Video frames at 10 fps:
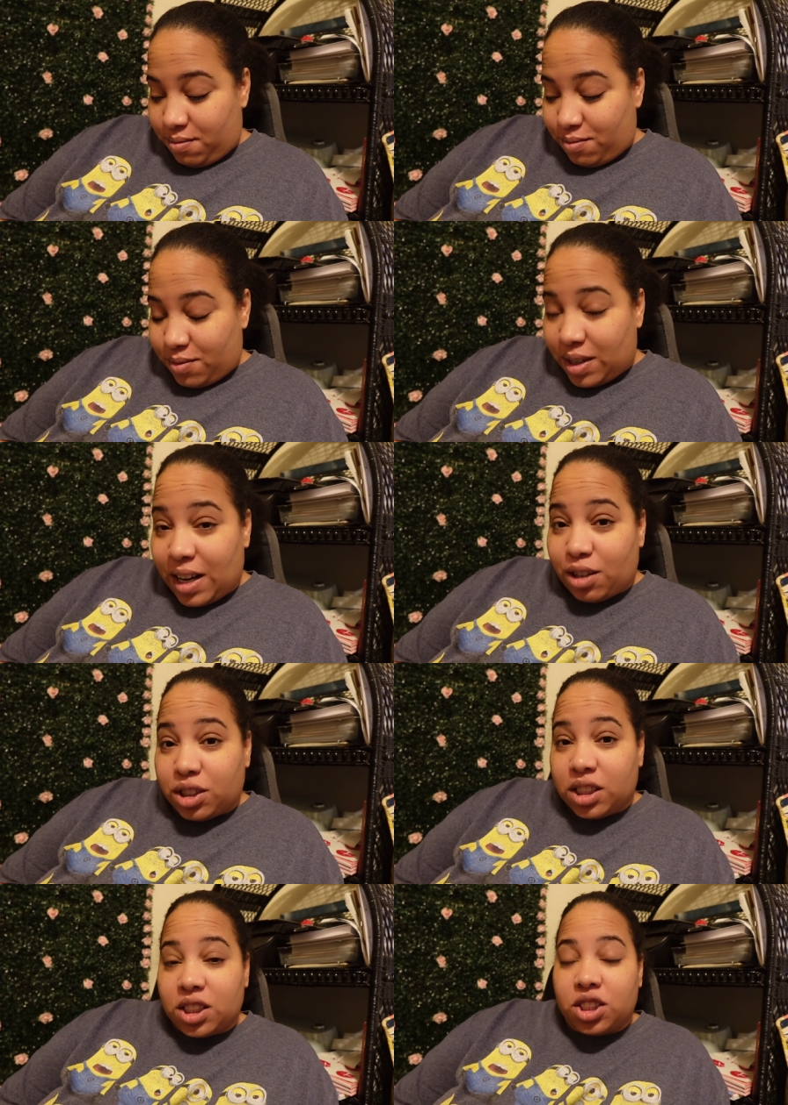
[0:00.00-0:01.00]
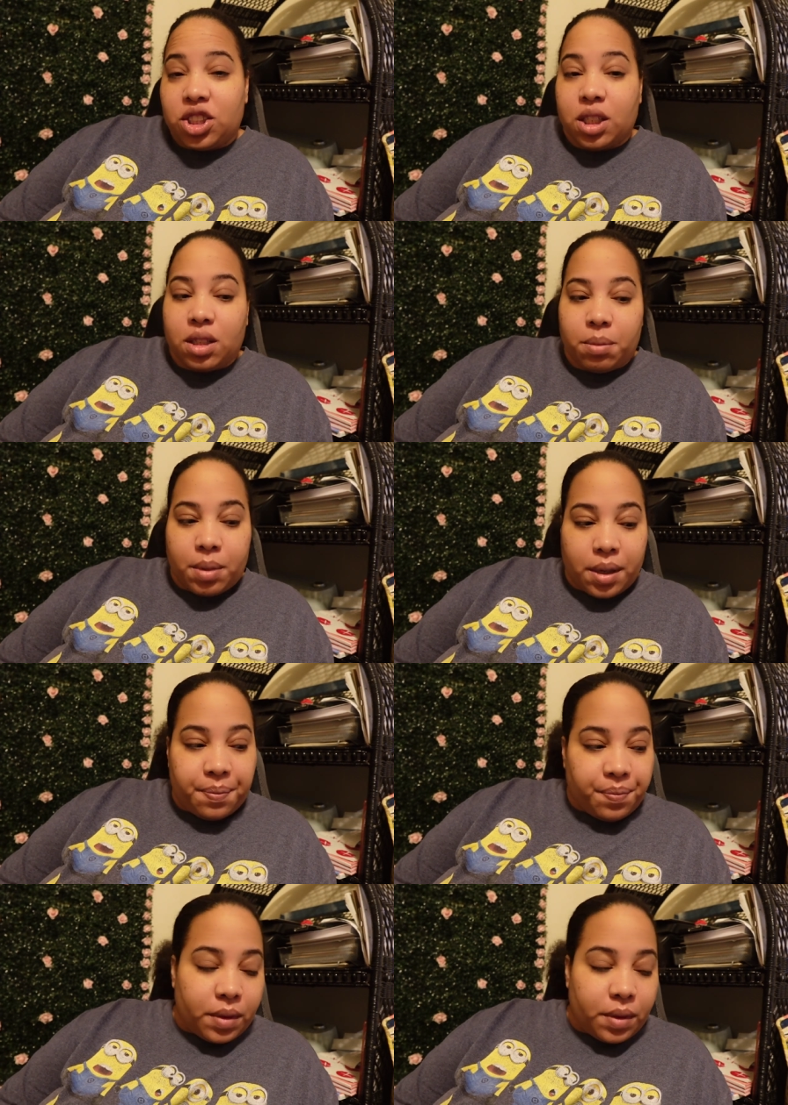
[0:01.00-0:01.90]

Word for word: Mm-hmm. no, she's just chilling. But,